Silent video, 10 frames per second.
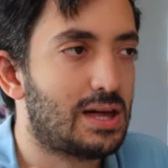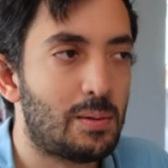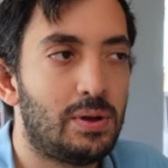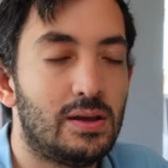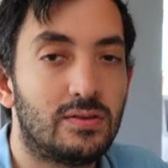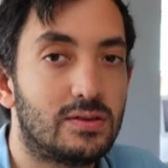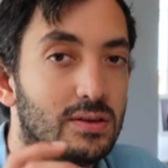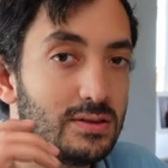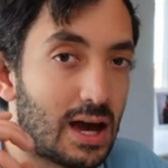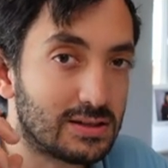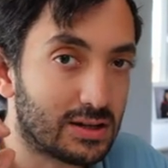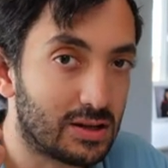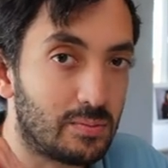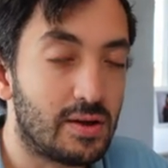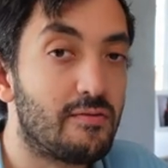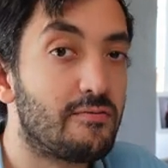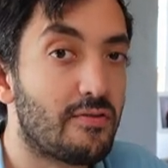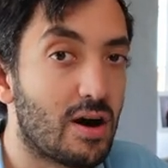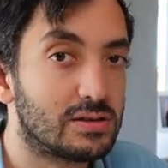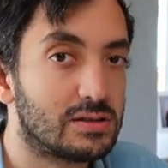That means that it's going to be
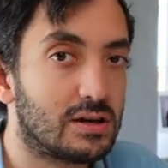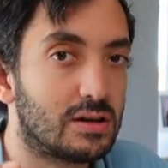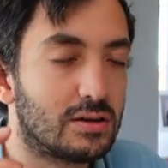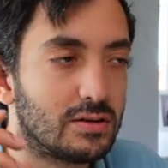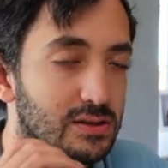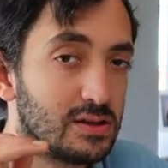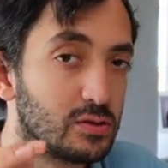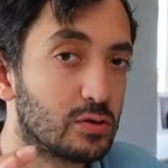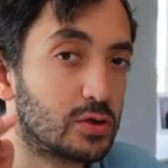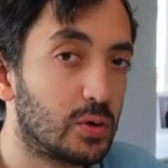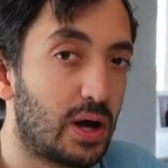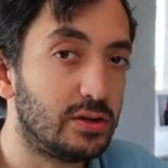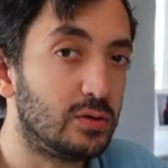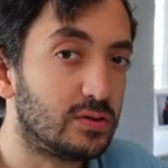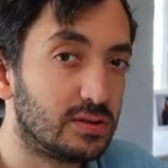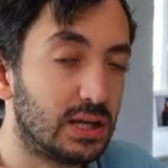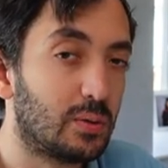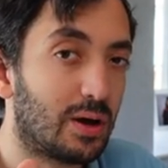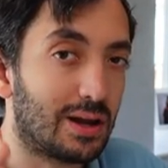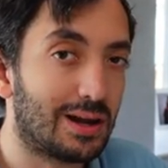faster there's also a new
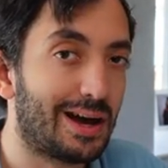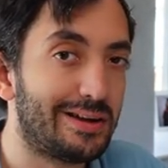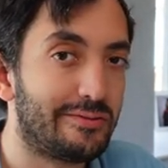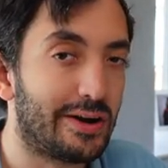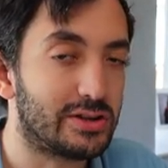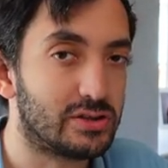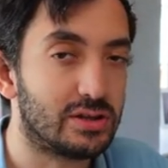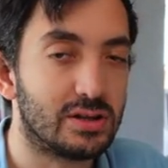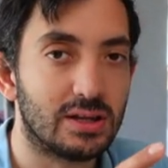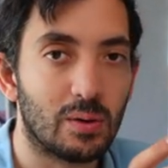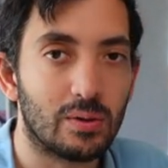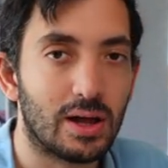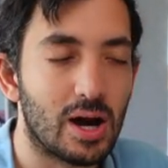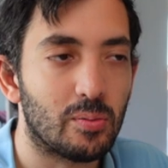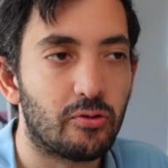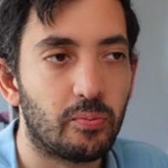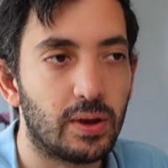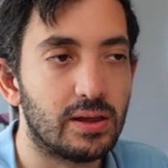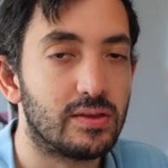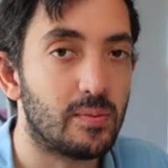SQLite version that will help
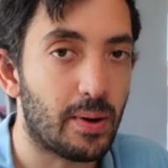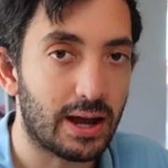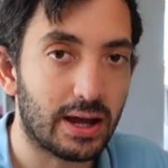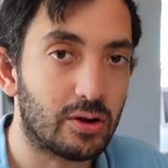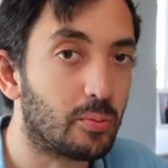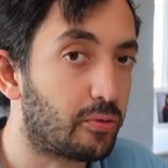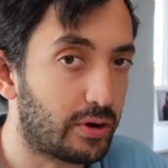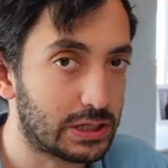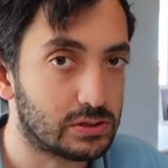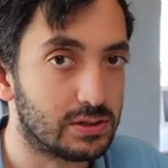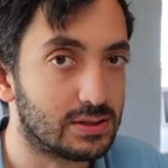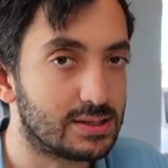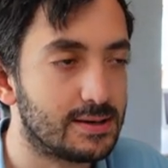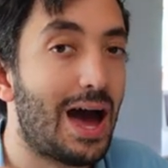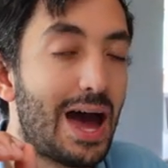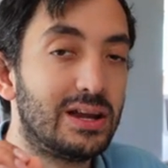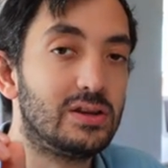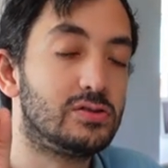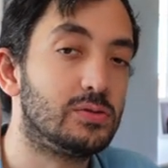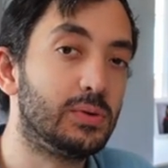speed the backend operations and
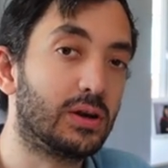it should be